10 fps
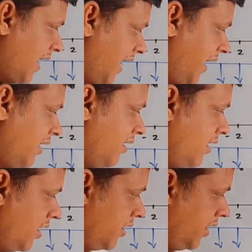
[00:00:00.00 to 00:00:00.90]

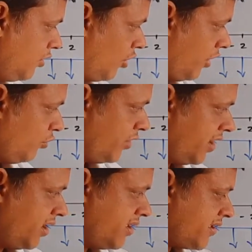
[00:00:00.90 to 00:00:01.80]
and the
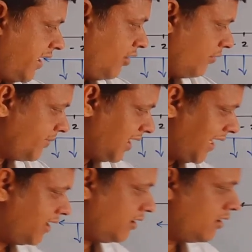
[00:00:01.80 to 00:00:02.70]
non-origin side of the
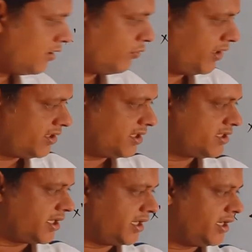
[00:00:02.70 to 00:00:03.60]
line which
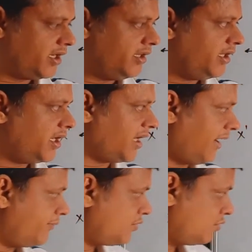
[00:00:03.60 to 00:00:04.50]
is shaded in the graph.